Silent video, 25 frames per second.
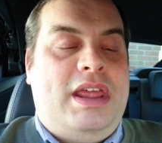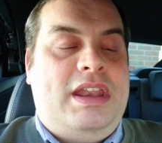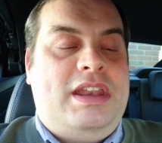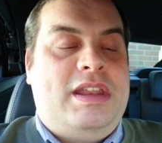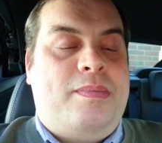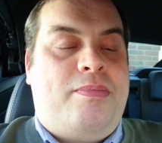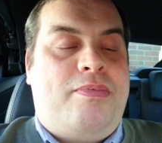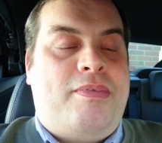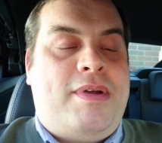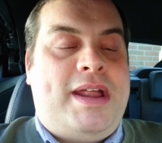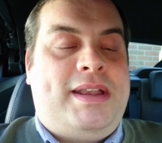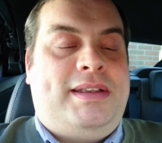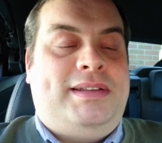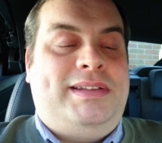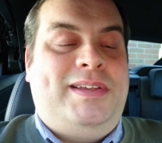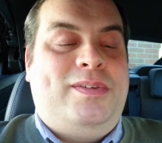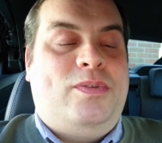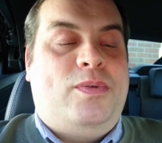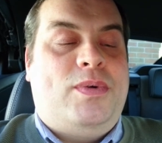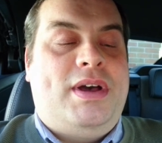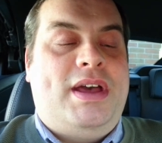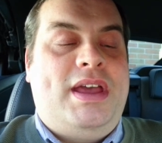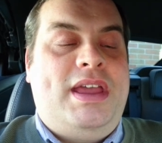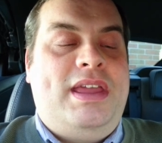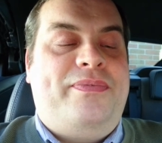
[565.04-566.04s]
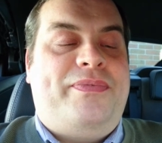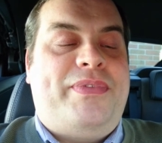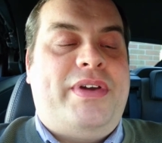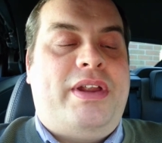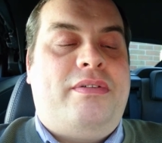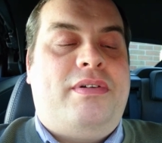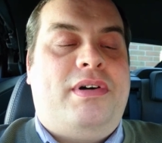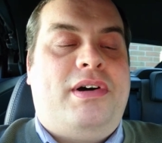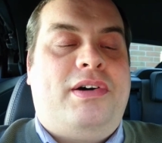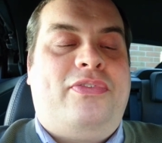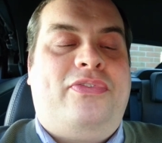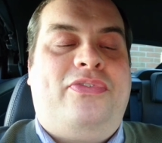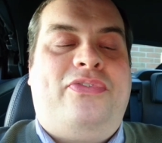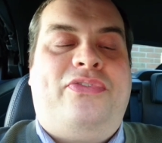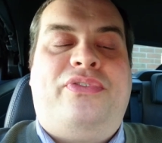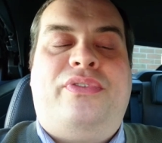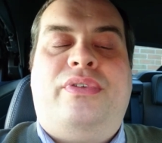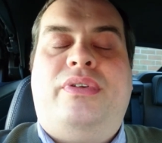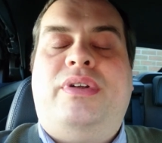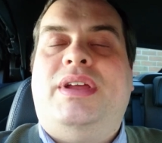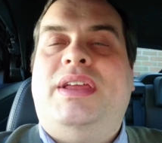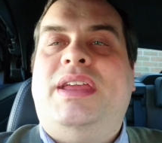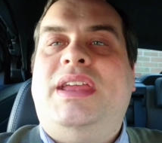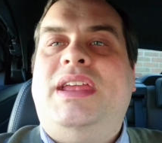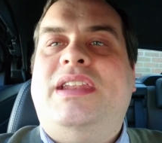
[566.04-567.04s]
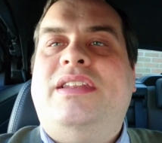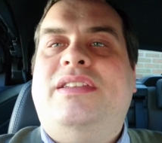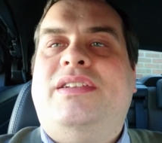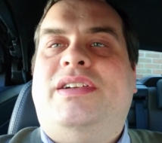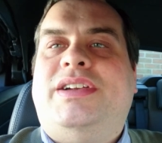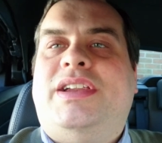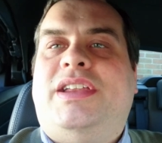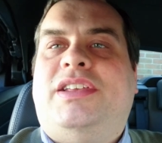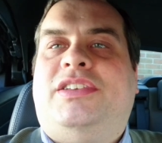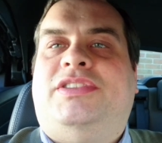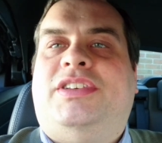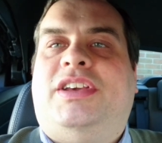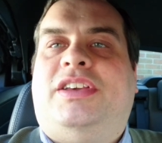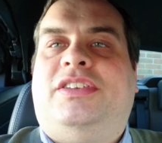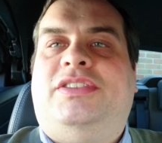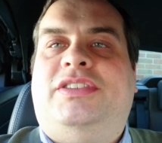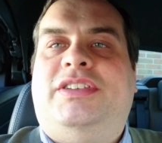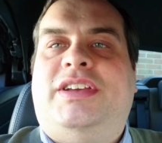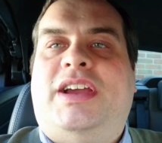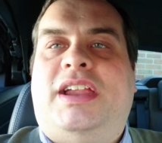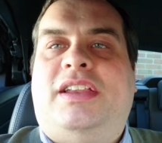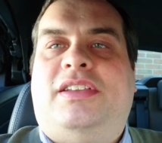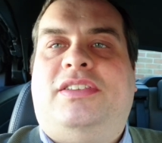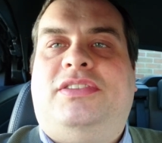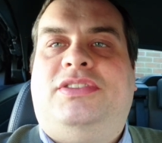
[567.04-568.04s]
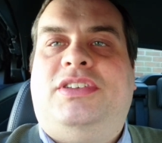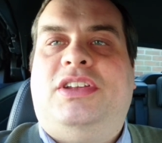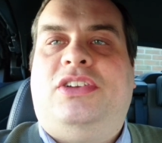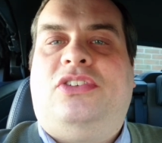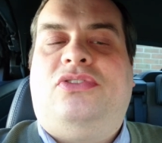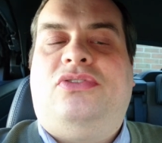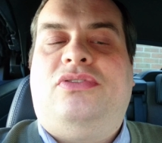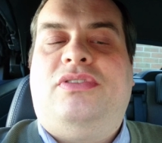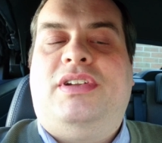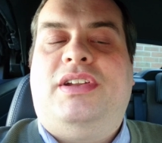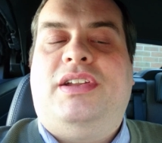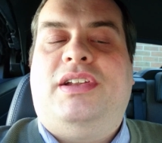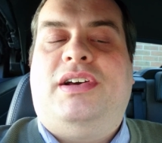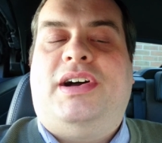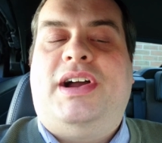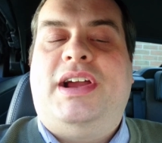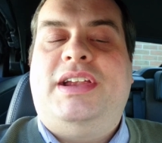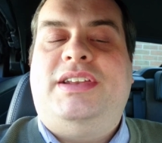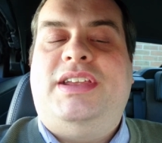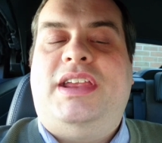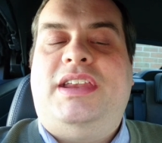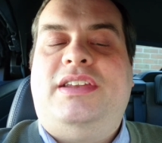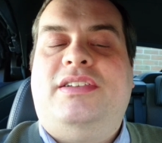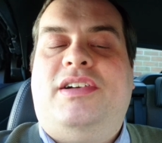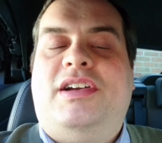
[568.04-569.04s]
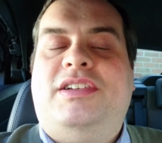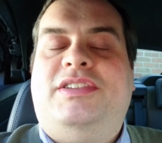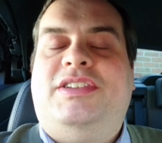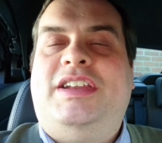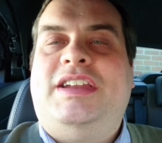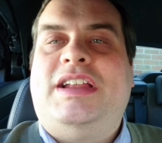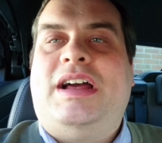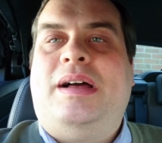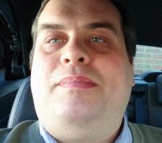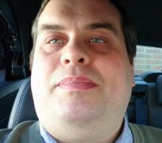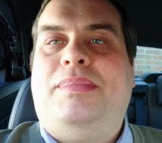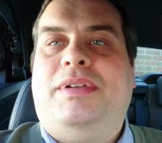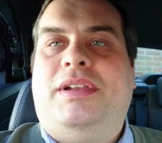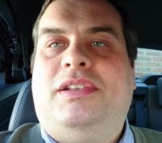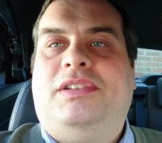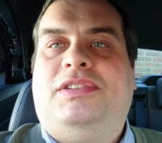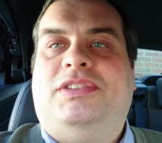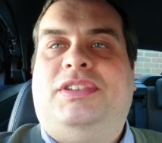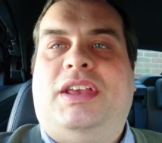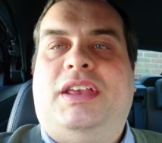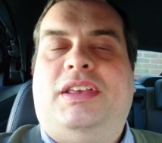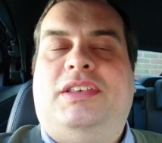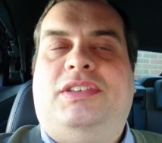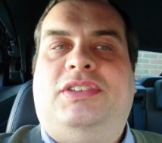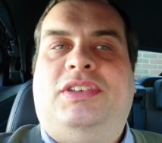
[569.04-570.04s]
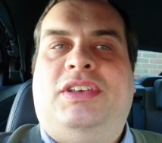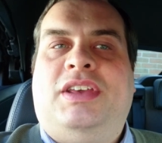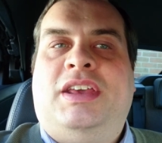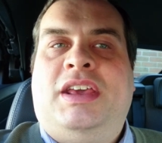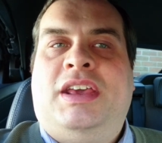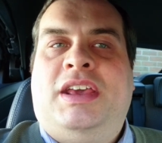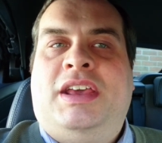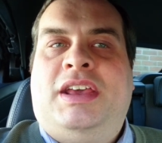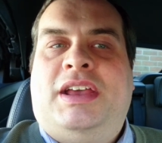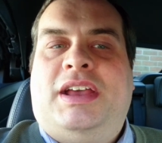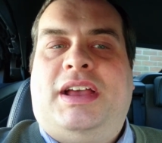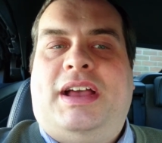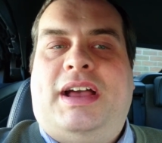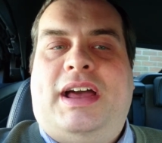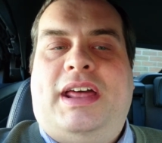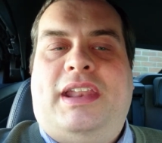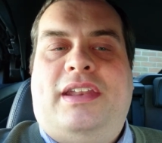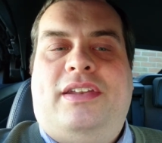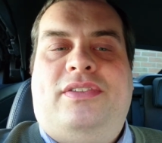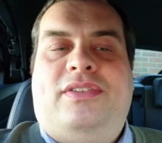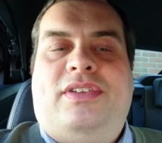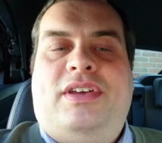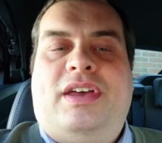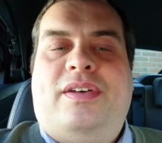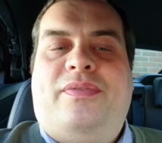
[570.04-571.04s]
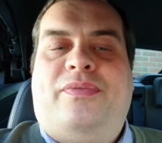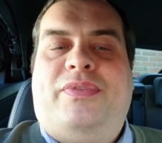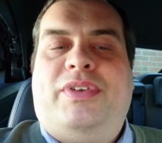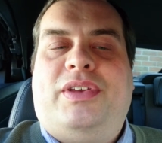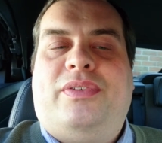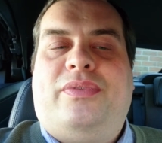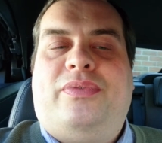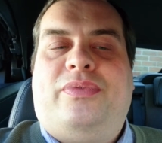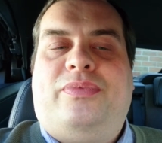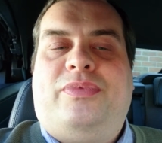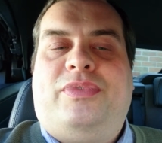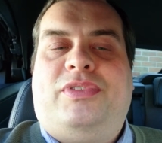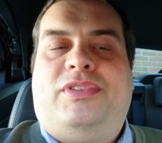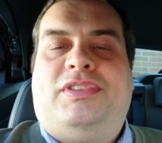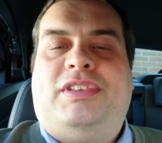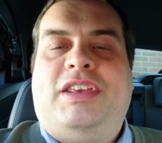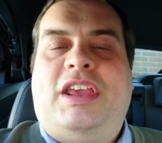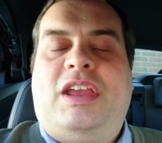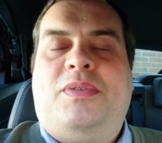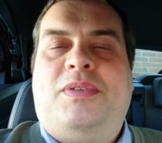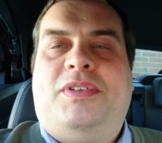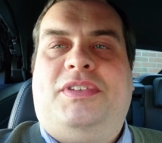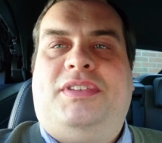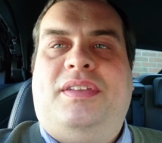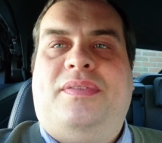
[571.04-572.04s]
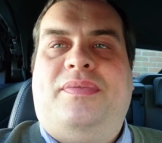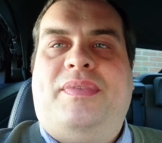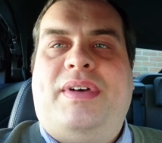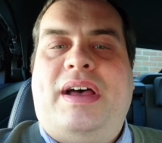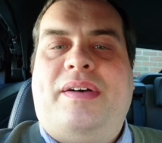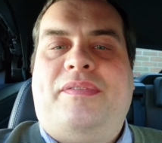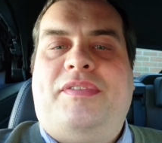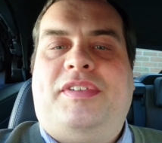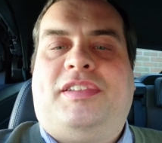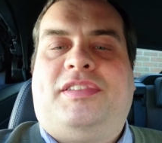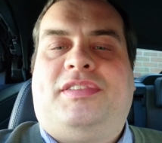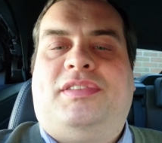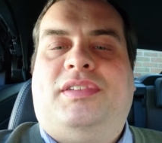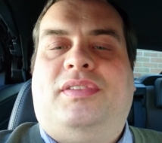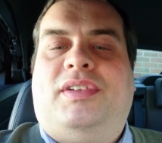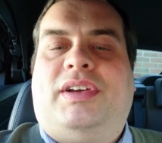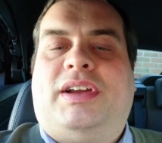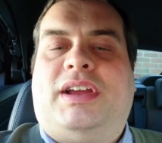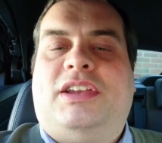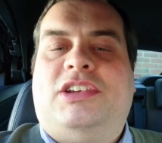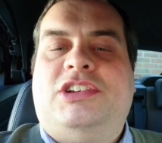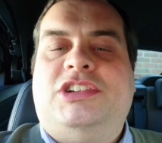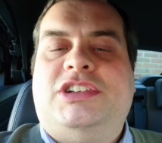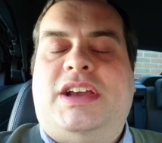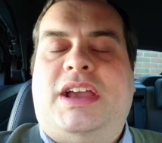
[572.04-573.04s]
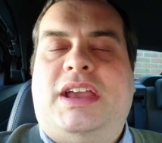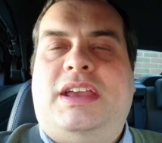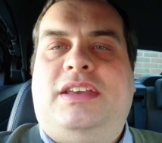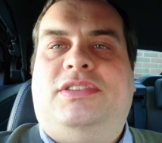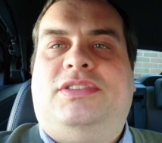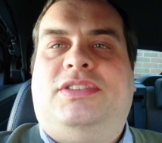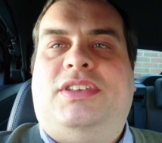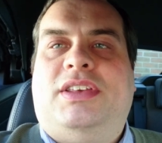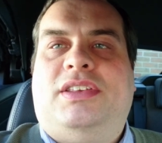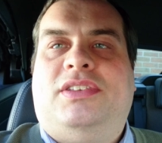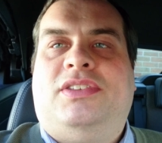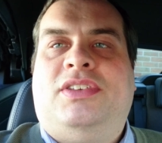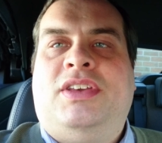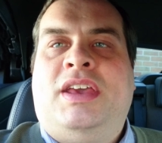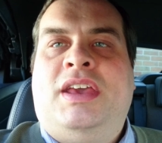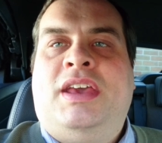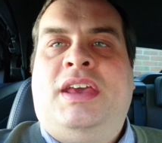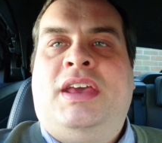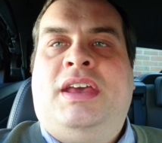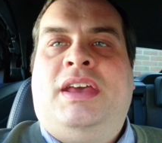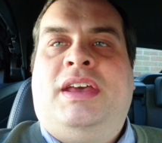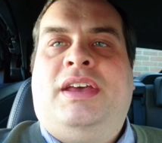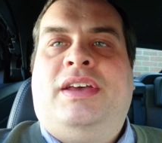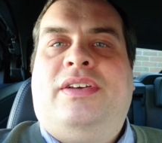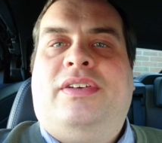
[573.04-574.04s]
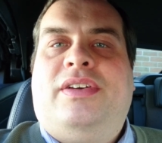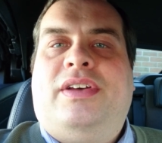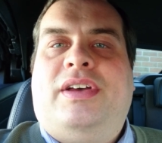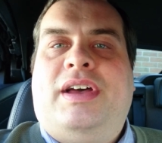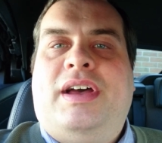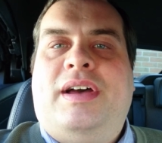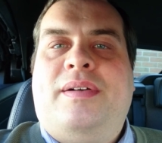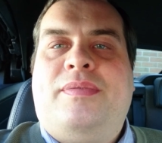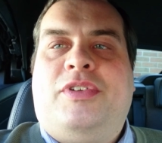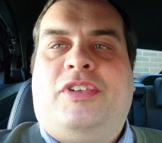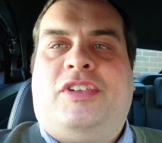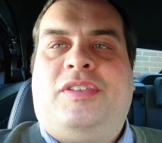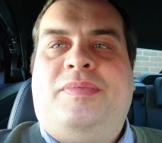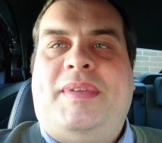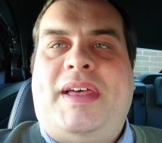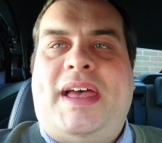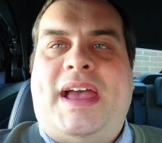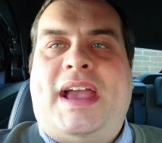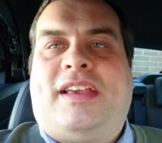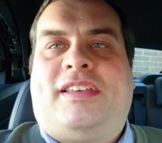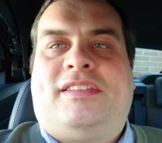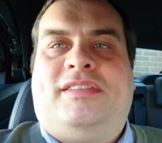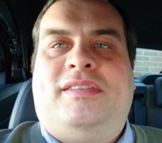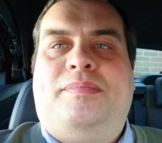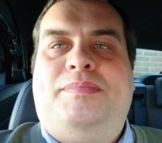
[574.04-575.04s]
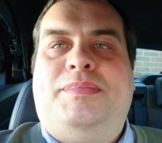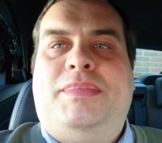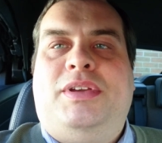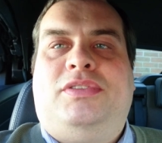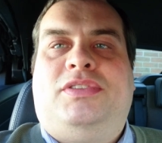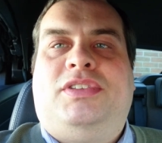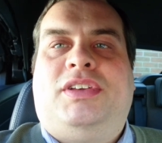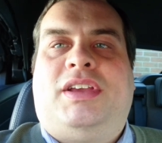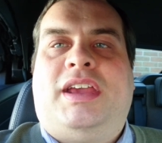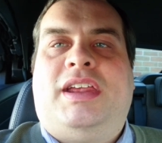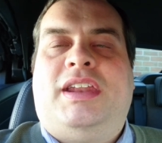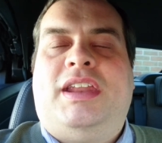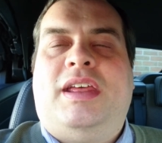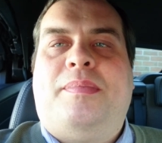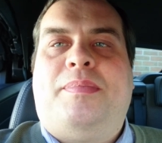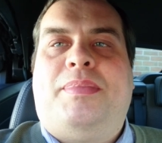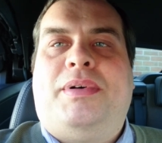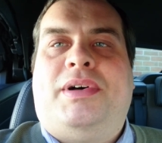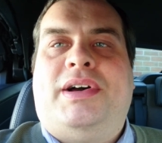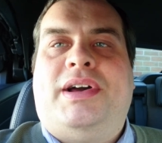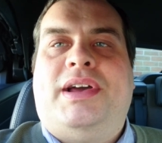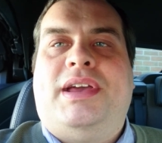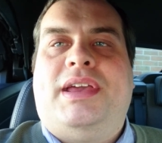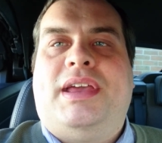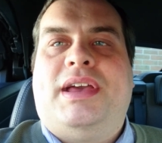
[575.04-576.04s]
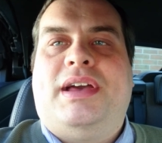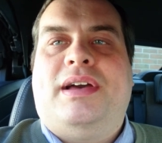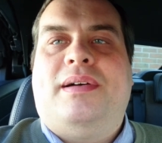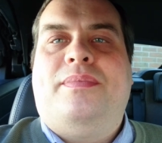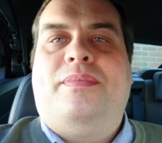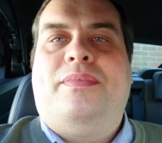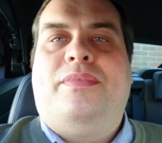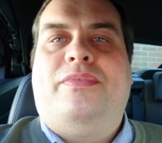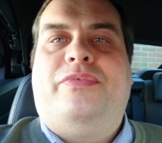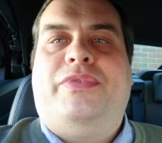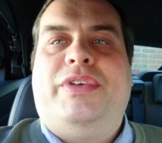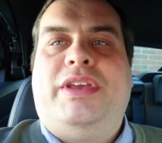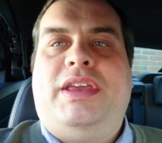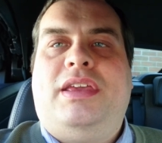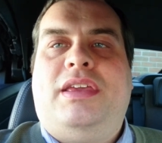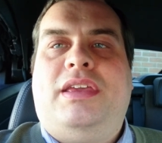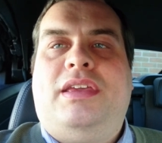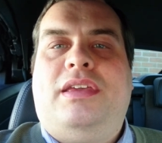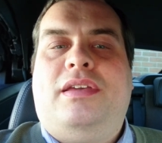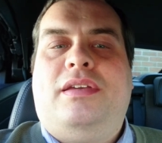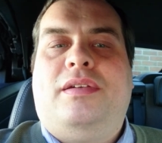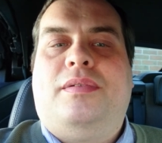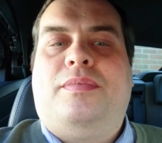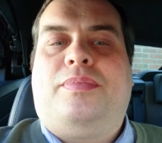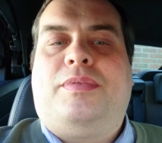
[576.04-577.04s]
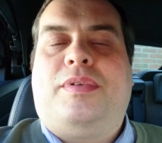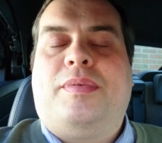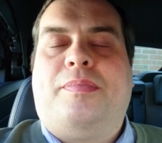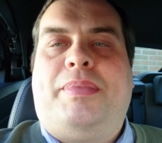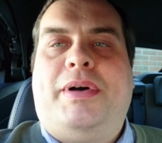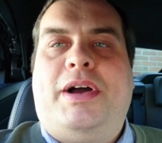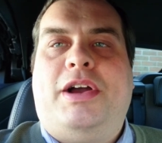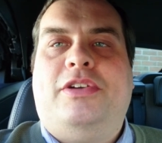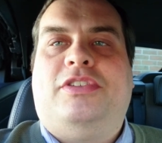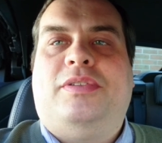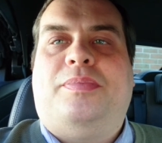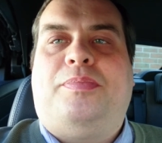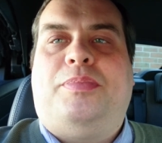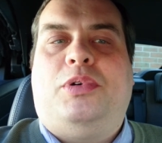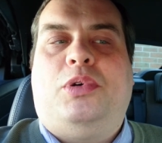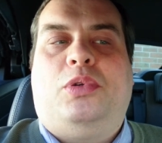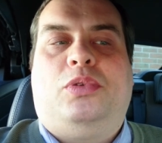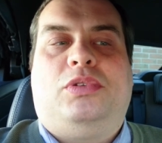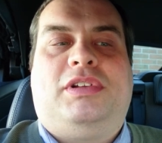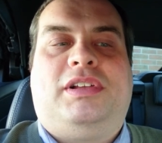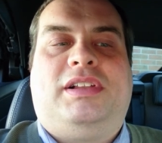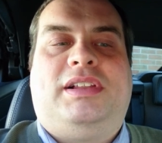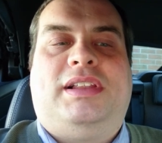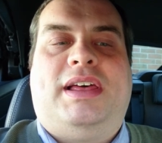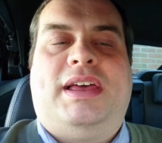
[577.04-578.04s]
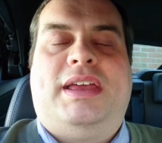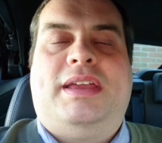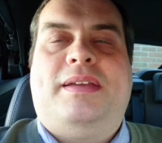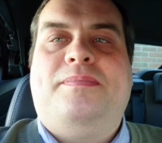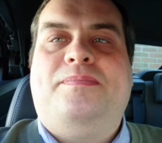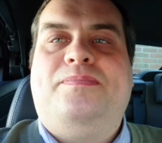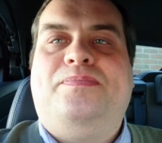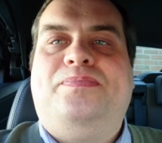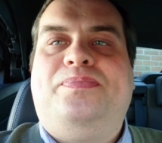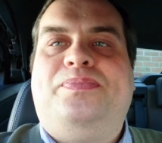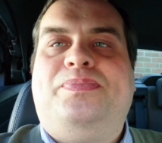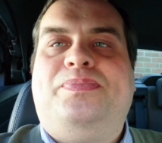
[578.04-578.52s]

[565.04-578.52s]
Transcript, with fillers: in the Bradley way, there are three nineteen sixty-eight Citroen I D nineteen ambulances, and uh, the sequence in that that's sort of like a chase is um, got some excellent music in it by um, the composer Paul Klee.